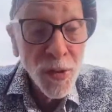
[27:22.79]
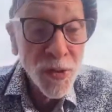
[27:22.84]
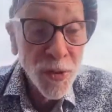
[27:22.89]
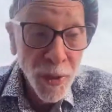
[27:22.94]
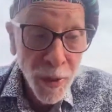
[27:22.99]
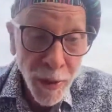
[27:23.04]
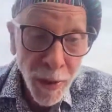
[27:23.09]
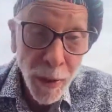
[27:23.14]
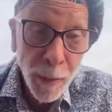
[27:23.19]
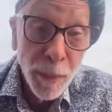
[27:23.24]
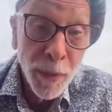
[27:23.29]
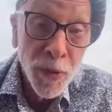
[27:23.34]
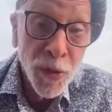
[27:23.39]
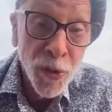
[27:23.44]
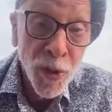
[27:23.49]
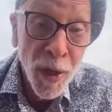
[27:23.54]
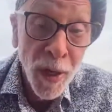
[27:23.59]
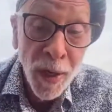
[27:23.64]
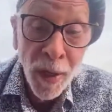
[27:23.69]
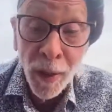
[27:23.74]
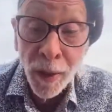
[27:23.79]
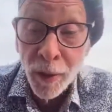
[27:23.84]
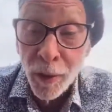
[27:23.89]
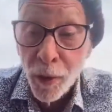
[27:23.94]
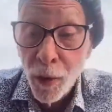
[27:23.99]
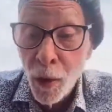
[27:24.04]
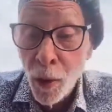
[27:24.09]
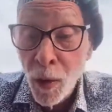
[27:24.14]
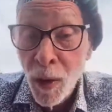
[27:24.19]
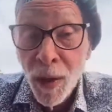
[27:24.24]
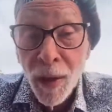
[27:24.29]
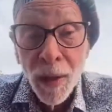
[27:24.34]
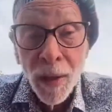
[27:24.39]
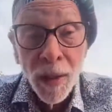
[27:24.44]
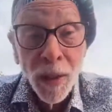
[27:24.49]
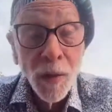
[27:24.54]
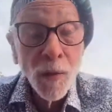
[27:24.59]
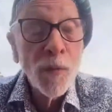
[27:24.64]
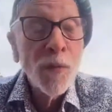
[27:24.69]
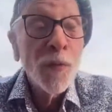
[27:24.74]
Sydney Bechet, you know,
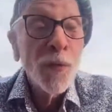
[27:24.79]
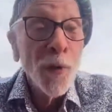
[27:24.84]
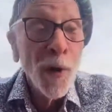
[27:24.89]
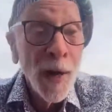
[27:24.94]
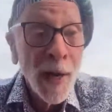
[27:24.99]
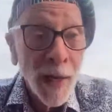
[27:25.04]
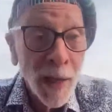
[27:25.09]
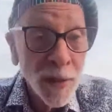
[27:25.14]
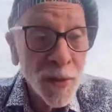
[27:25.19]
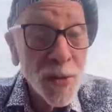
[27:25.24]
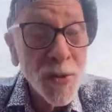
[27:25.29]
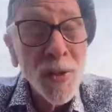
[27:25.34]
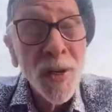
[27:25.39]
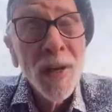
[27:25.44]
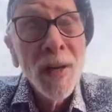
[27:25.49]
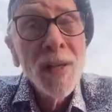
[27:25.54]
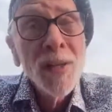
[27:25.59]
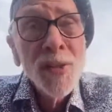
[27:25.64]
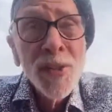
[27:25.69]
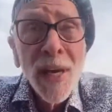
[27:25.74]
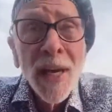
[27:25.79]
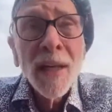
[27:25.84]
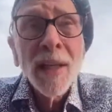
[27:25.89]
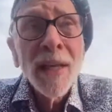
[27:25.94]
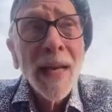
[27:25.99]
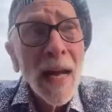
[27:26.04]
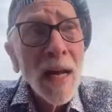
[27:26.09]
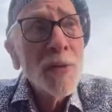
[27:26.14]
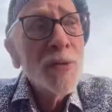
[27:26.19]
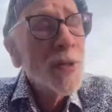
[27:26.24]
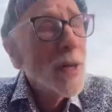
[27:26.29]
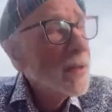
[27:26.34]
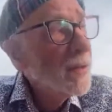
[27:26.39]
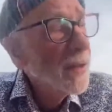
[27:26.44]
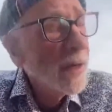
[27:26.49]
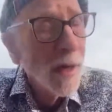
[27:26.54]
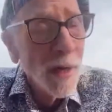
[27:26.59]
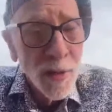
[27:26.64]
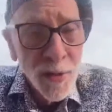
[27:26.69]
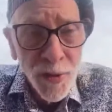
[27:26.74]
in France, sadly,
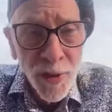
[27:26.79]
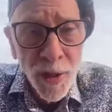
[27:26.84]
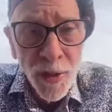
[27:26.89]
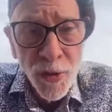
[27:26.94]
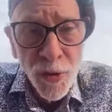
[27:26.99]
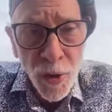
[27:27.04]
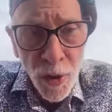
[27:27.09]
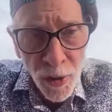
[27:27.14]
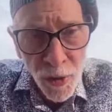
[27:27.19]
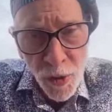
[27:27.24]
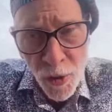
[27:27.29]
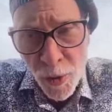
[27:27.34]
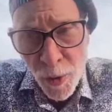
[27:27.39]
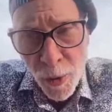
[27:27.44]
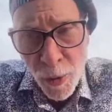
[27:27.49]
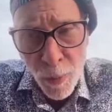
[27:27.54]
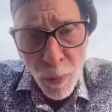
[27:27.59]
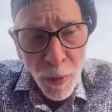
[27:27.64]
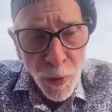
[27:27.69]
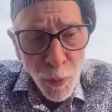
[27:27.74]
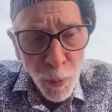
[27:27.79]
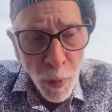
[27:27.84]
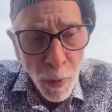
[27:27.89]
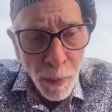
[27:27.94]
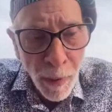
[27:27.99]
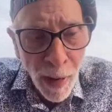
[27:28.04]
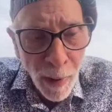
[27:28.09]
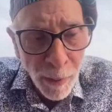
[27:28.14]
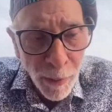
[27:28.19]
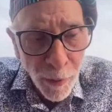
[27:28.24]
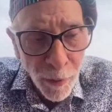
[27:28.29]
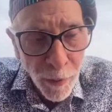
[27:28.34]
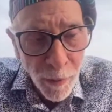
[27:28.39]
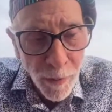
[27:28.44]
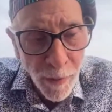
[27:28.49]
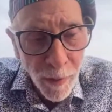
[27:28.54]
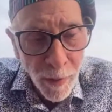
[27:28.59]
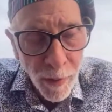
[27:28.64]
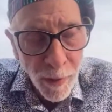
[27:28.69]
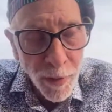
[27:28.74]
outside the United States, jazz is much more
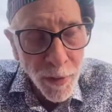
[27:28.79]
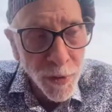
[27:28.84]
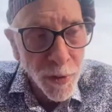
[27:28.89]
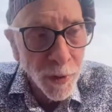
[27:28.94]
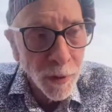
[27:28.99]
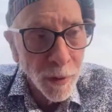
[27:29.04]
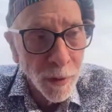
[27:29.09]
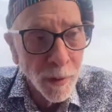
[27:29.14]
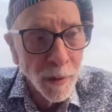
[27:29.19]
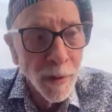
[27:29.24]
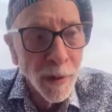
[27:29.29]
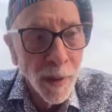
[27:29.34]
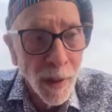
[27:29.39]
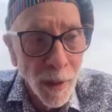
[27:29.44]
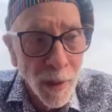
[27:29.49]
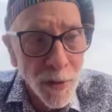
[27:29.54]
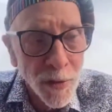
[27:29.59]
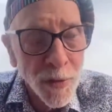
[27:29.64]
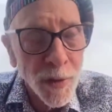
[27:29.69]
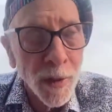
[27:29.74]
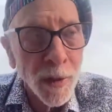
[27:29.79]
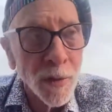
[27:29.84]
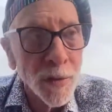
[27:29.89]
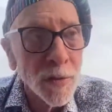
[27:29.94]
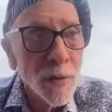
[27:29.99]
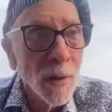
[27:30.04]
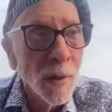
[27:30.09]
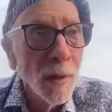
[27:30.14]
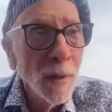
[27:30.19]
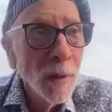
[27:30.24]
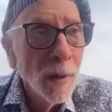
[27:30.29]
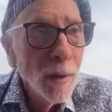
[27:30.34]
popular than it is here in the United States.